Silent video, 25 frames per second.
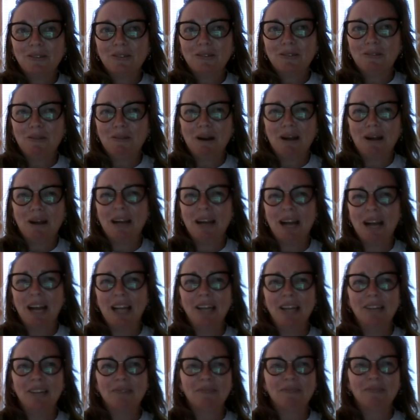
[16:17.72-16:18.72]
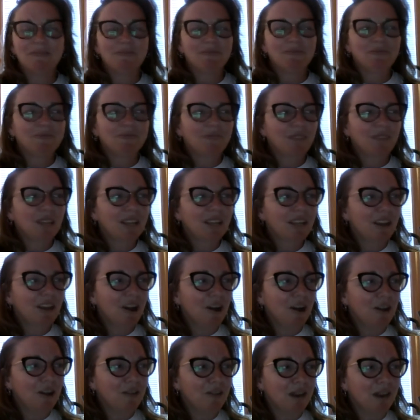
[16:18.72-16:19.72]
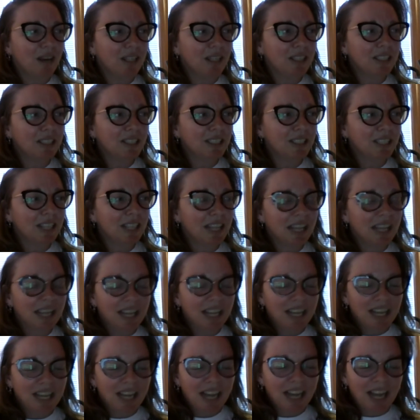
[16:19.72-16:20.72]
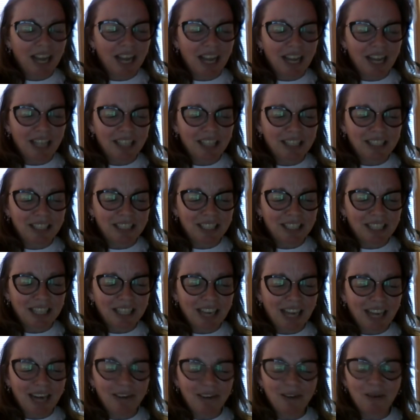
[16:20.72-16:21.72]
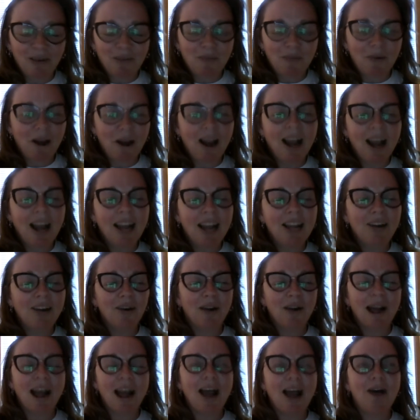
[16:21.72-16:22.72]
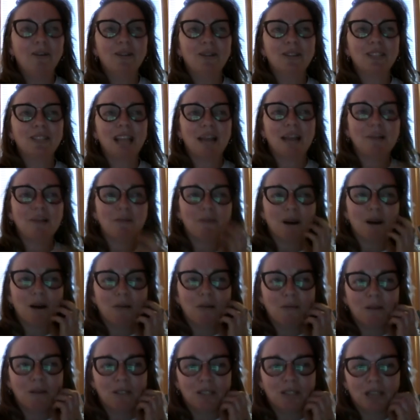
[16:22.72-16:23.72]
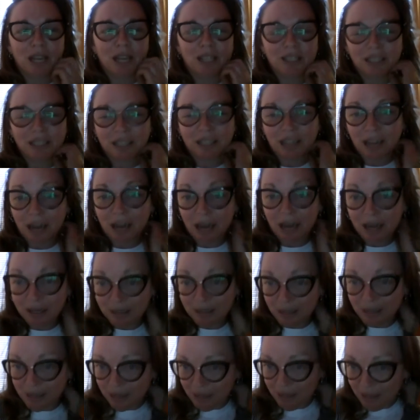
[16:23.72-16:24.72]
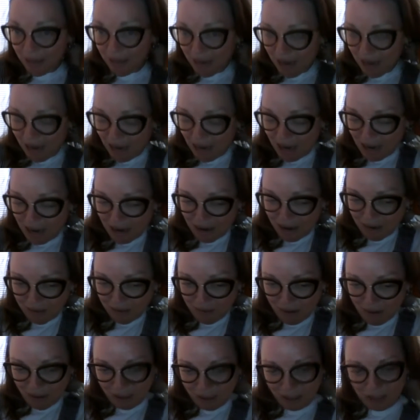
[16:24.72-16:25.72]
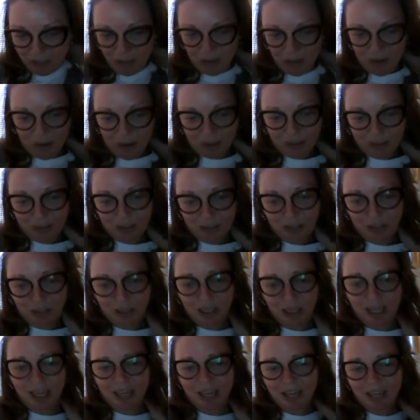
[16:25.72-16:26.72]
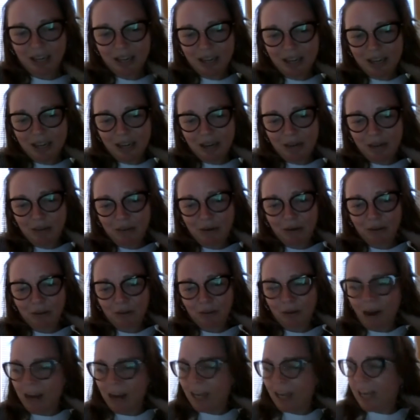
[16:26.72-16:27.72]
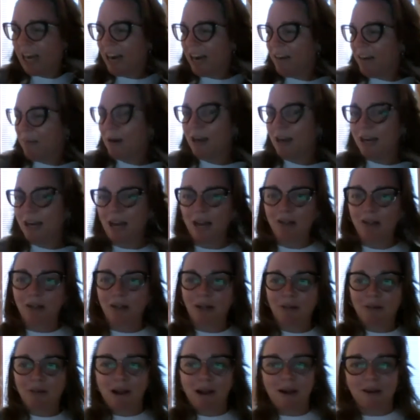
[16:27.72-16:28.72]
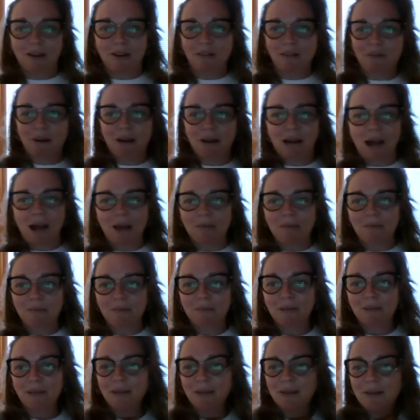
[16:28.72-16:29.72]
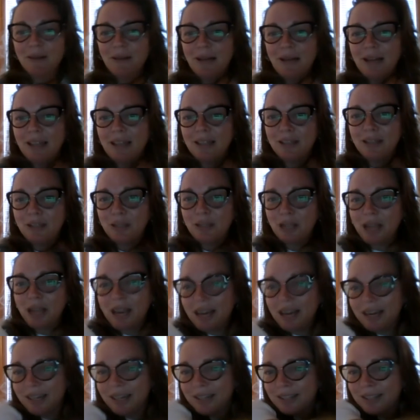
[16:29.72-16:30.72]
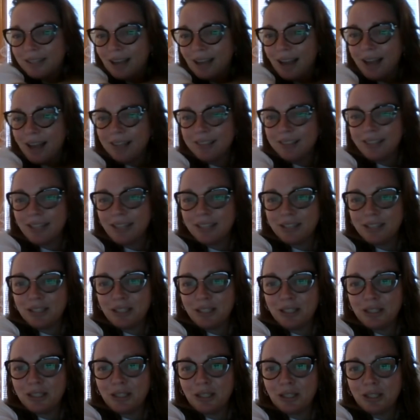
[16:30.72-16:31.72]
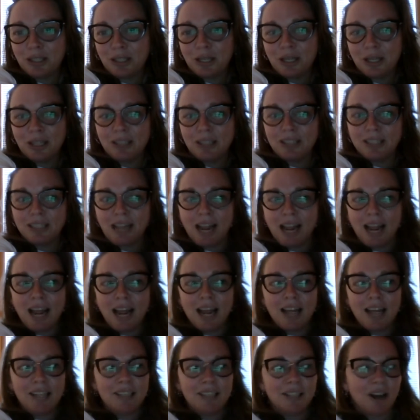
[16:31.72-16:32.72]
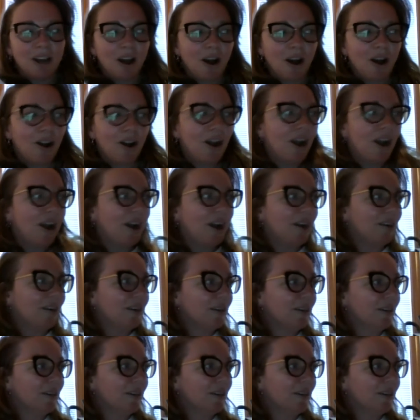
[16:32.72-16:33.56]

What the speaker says: one night, all of us, and I don't know why or how this came about, but Jessica, one of the girls, we were trying to get everybody together, like round everybody up, and she decides that she's just going to stand on a